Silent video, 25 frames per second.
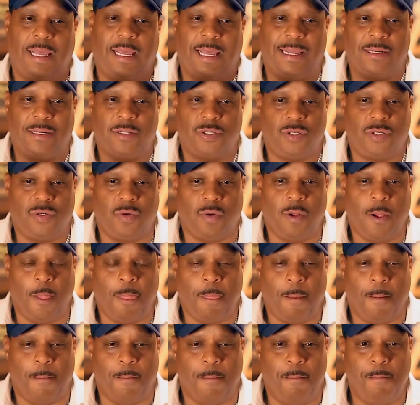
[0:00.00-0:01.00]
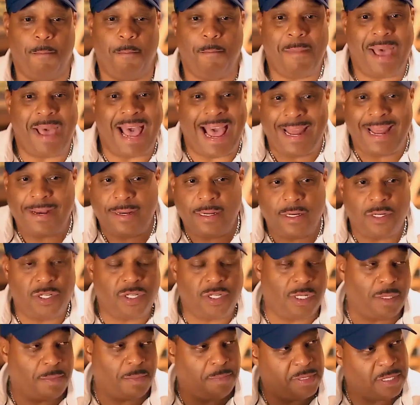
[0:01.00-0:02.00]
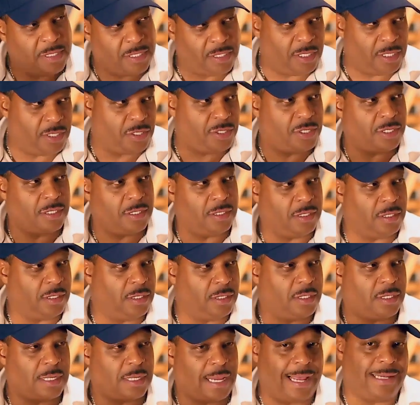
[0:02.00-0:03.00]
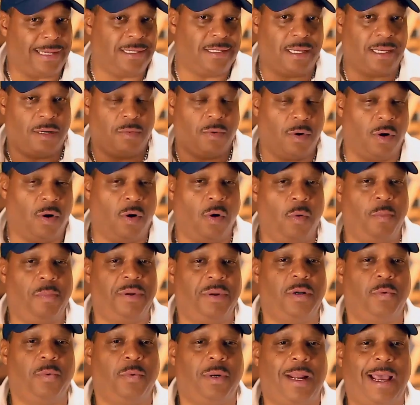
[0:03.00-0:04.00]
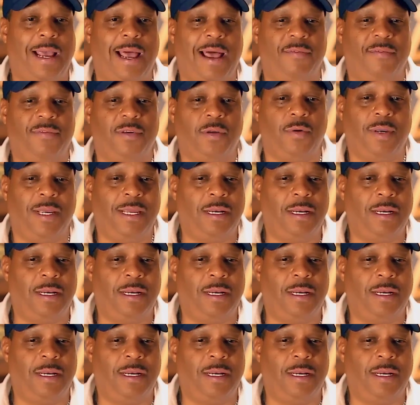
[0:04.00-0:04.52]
and to manage the positions as they were open and what have you.